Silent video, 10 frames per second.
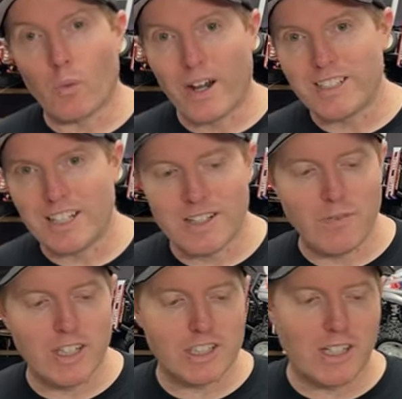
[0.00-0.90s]
Racing
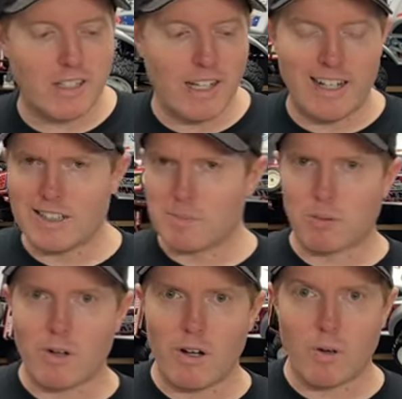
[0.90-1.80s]
Division, and it's
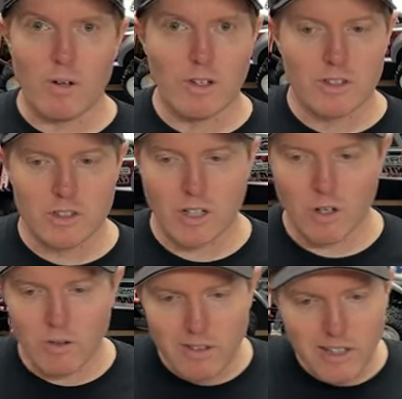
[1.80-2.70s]
pro.
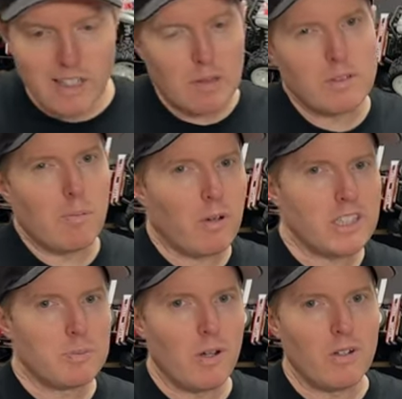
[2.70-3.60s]
So it comes with a
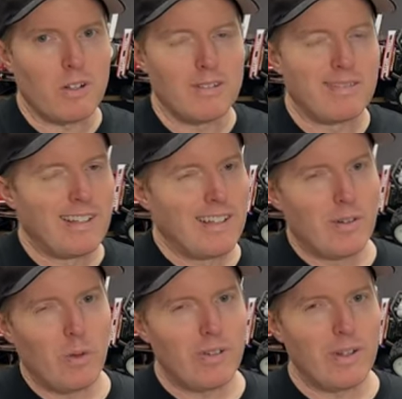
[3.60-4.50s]
brush motor.
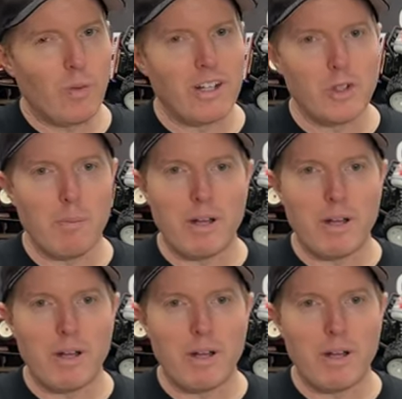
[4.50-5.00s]
We really want to do it